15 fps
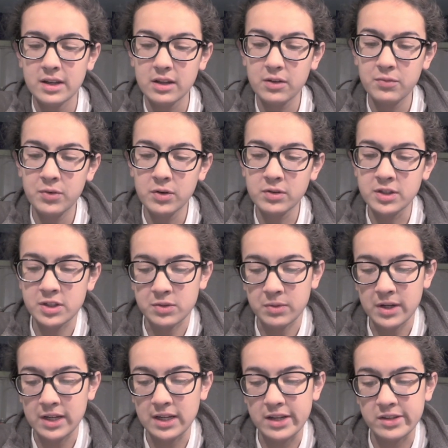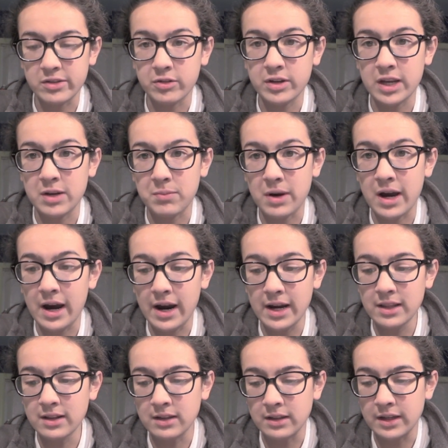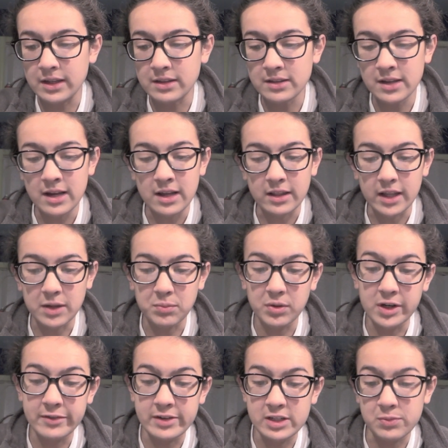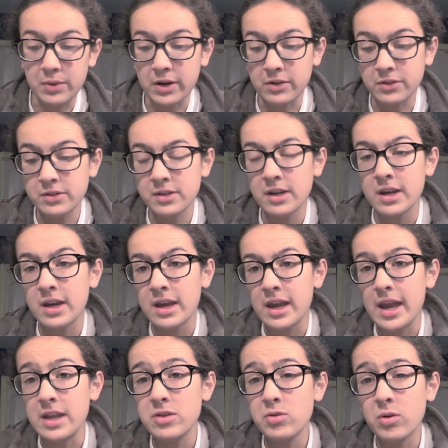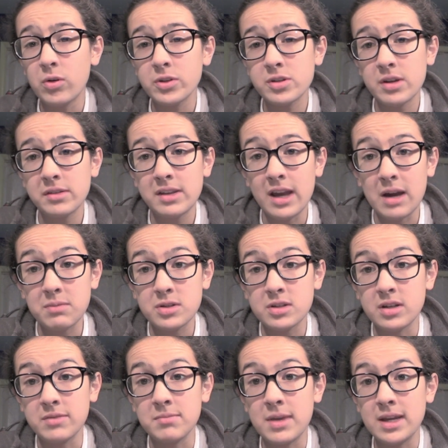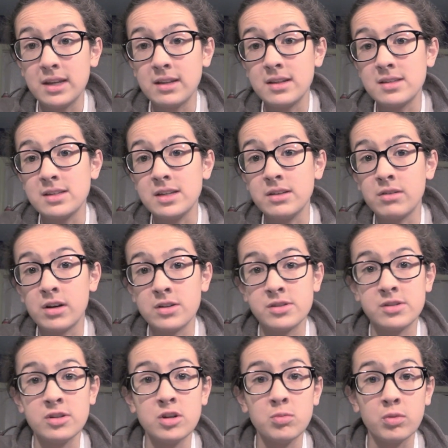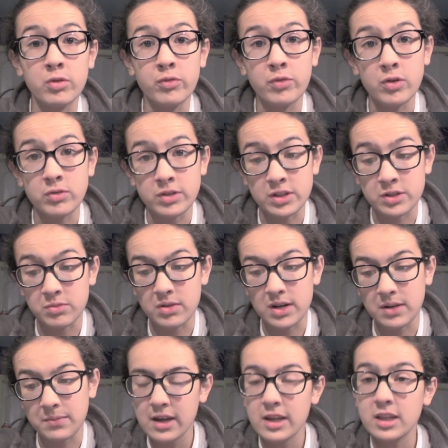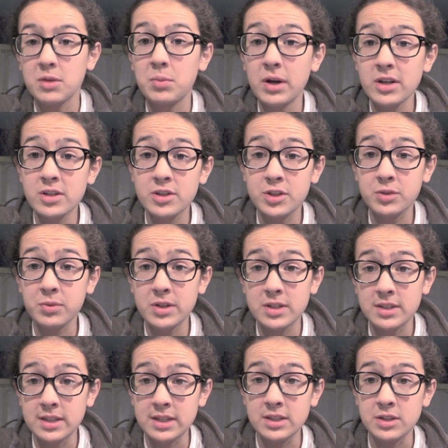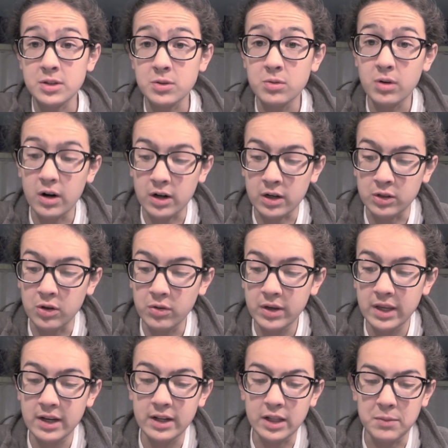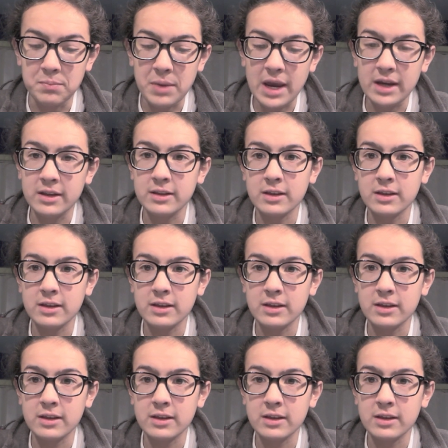Now, the focus ring is located behind the lens, like previous models, and you also have the option of making this either a zoom or focus ring. The button to switch these two are located in the back of the